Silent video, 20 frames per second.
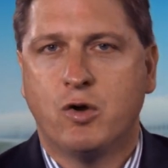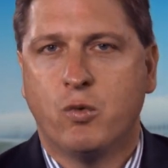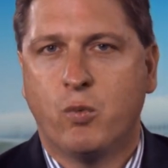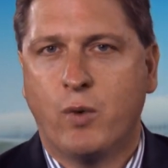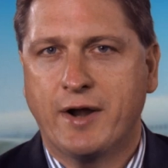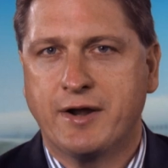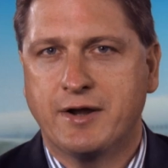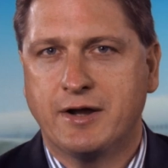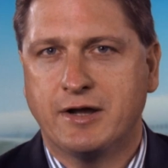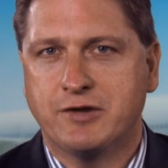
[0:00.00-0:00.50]

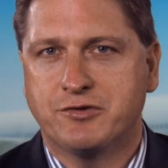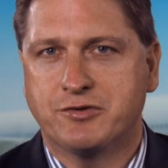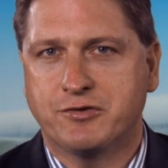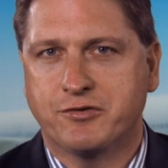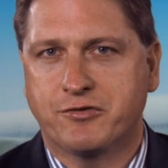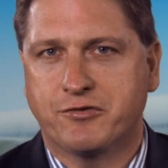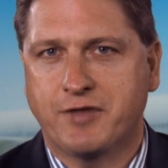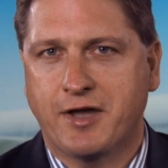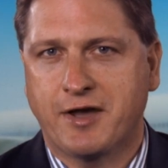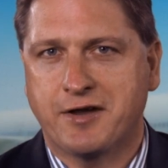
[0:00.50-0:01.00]
One
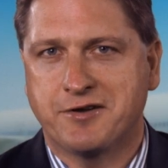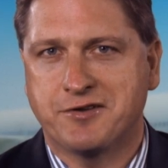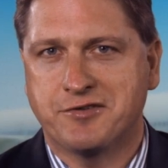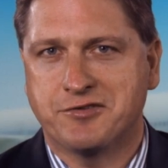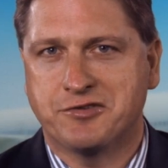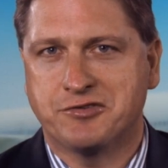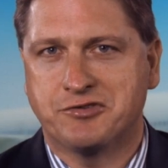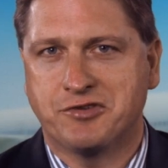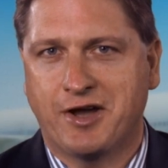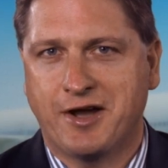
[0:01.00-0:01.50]
nation started
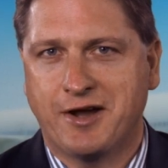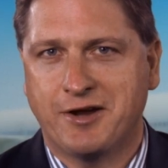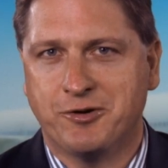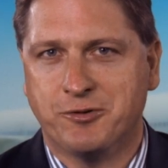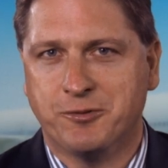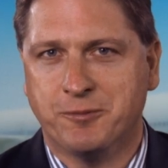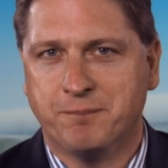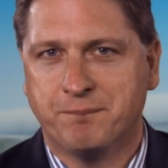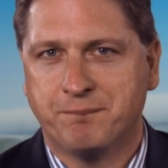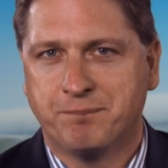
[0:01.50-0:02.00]
as a
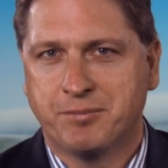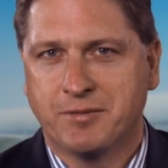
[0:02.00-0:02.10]
jail,